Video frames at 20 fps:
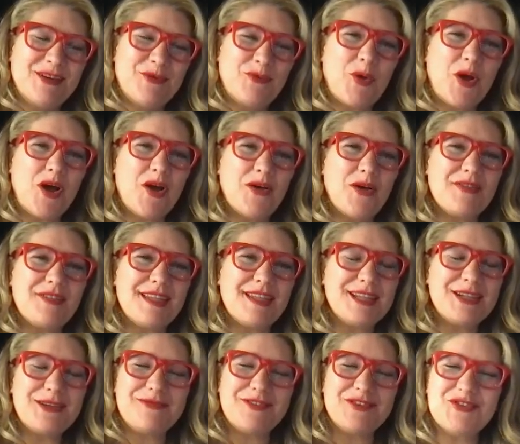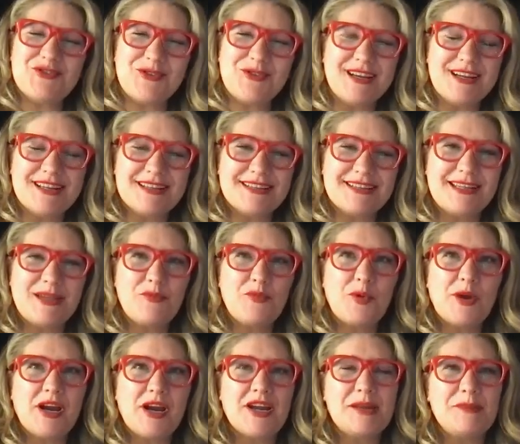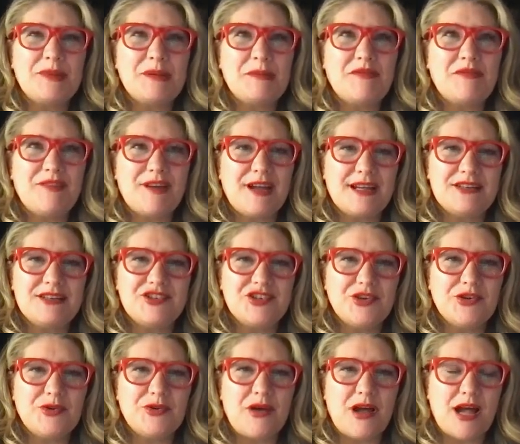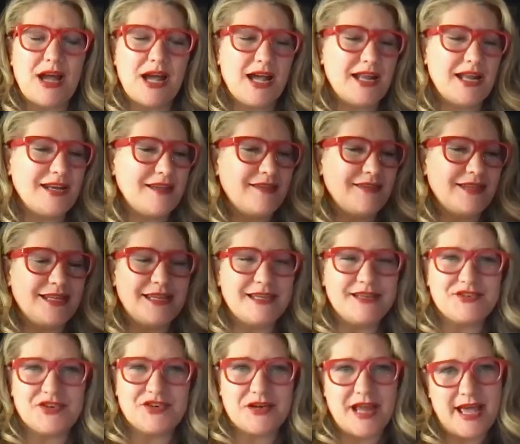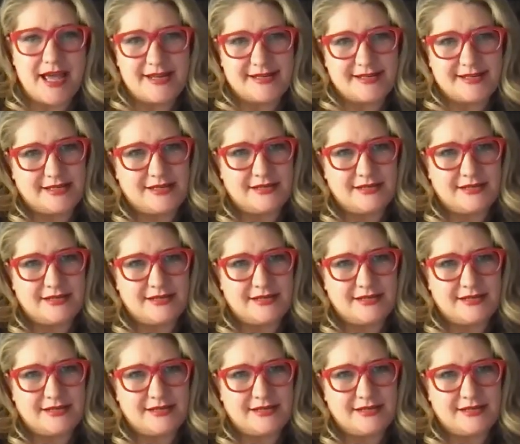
well, thank you for joining us, Kim. Where can people find you on the internet?